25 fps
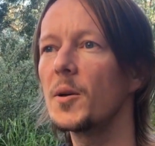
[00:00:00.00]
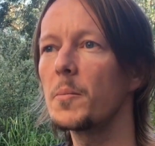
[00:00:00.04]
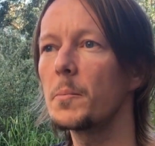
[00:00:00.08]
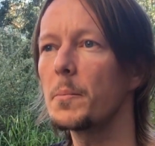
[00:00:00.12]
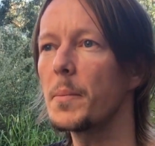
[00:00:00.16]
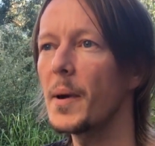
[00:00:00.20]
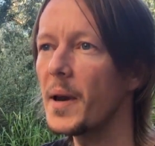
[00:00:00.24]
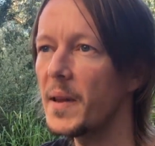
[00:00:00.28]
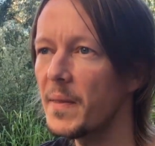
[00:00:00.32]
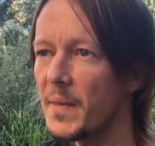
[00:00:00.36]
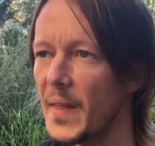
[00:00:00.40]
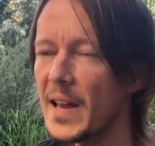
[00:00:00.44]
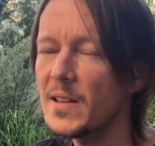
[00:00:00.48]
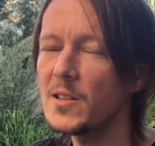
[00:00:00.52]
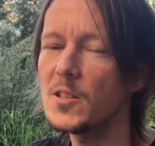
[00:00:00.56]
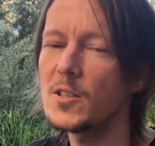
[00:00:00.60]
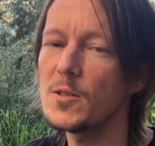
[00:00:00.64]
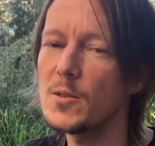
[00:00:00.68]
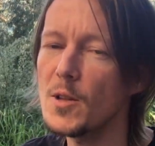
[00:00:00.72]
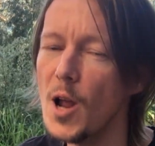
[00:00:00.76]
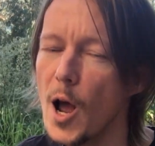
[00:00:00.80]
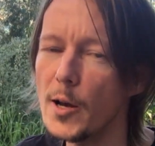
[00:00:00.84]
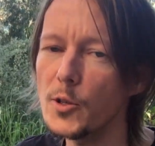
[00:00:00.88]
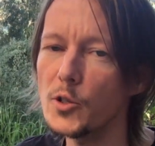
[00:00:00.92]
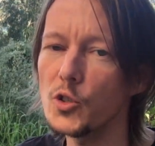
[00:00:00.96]
But that's
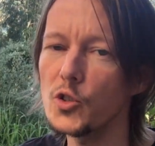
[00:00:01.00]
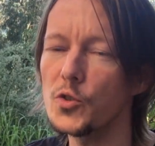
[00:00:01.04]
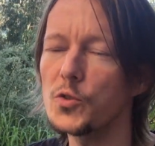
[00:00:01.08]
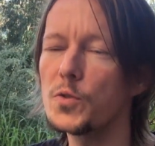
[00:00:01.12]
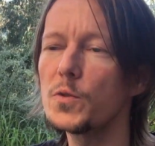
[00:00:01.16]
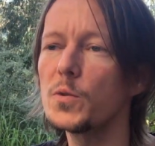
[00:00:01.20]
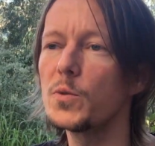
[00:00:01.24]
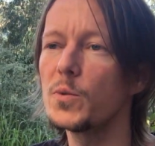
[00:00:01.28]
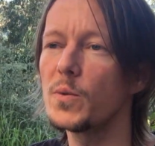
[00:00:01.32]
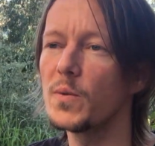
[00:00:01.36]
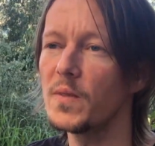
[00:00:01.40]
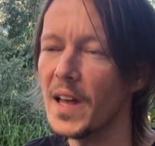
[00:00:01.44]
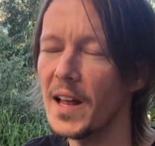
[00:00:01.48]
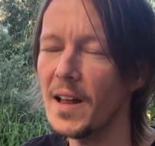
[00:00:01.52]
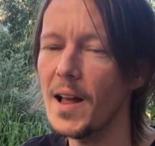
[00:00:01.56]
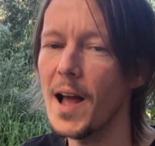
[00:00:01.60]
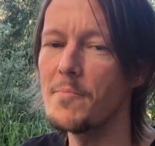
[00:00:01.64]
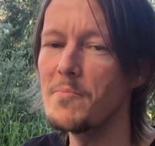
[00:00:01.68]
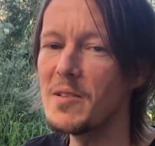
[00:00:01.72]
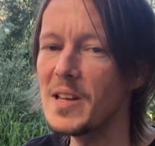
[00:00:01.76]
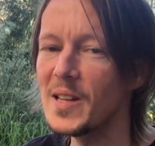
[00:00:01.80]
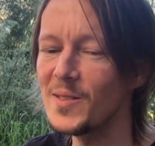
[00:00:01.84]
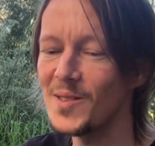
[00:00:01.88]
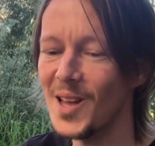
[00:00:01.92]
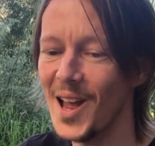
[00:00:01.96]
not true.
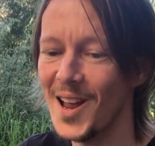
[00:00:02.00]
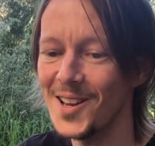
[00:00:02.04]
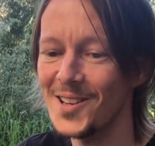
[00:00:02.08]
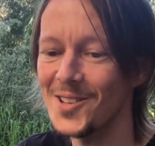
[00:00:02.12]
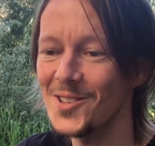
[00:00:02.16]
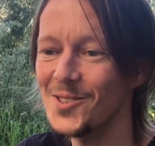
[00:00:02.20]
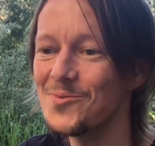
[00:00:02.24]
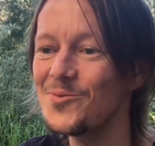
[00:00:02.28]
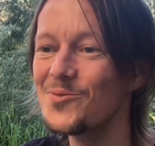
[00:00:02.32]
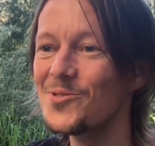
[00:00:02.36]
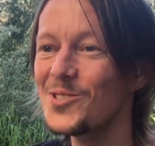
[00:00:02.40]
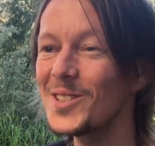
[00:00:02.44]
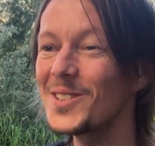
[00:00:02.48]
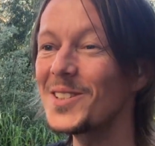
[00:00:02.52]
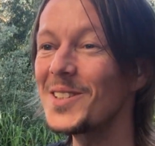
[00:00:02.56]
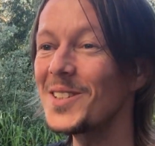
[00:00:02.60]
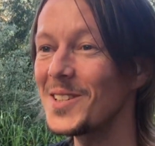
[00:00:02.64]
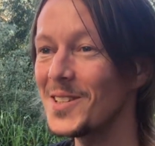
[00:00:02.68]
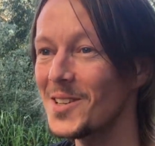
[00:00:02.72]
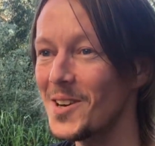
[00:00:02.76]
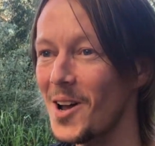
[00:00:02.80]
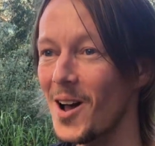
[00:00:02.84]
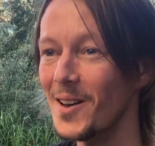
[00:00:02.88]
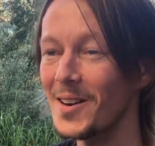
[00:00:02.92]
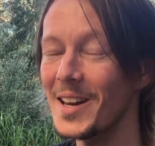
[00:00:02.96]
That's really
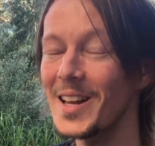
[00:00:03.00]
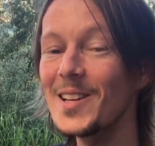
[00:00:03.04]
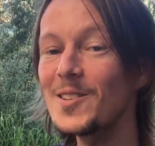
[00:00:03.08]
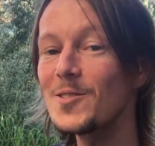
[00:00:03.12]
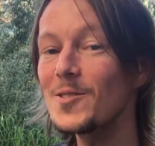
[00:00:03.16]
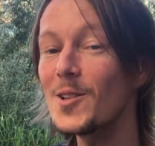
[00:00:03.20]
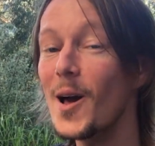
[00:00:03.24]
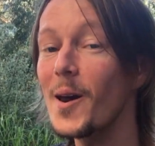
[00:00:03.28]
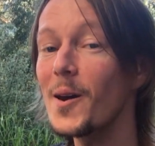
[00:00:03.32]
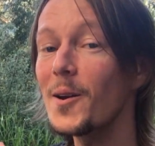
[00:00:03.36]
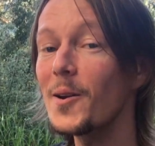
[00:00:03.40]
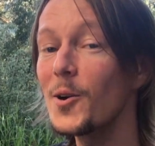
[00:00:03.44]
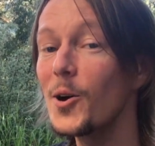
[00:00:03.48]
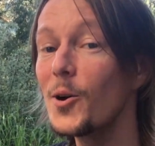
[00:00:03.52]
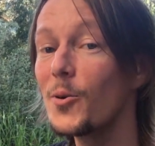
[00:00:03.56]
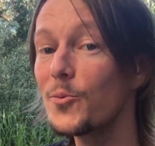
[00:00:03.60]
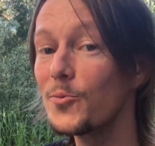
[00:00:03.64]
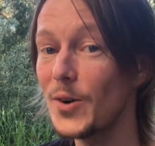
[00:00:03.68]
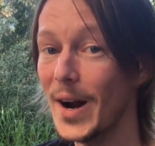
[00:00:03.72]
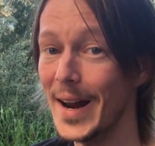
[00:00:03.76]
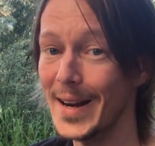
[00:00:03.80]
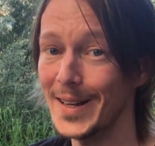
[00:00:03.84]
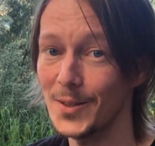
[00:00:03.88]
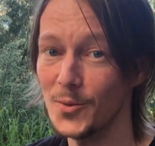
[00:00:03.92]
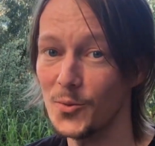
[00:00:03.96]
not, it's not a
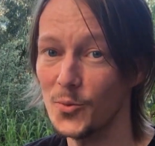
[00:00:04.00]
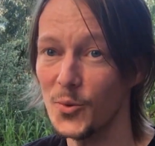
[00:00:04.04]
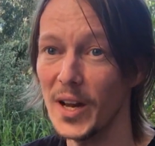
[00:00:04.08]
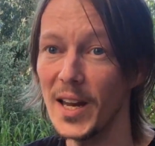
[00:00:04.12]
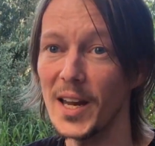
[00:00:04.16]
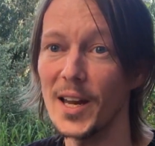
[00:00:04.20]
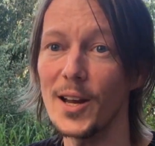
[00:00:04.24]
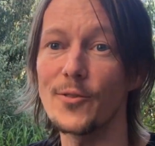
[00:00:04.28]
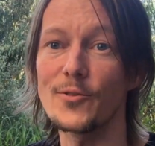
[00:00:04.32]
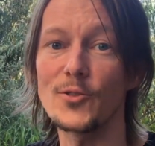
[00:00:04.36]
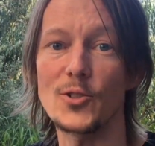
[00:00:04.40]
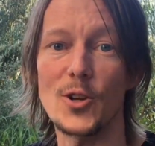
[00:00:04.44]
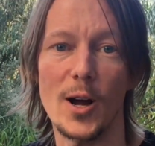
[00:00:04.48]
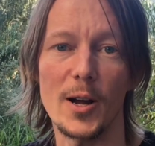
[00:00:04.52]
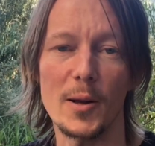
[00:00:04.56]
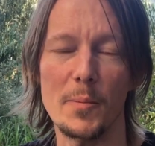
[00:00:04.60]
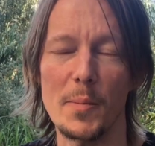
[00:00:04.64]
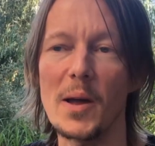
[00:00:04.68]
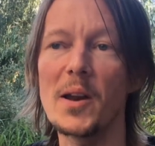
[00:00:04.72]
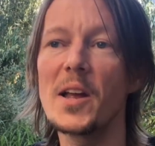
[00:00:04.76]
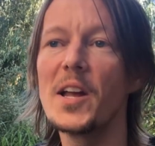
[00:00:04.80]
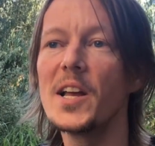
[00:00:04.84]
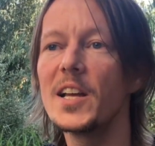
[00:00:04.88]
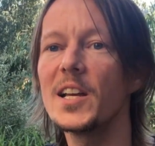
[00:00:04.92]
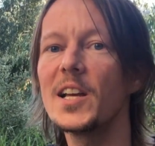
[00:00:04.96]
correct way of talking
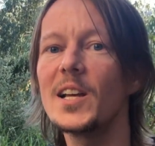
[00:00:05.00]
about it.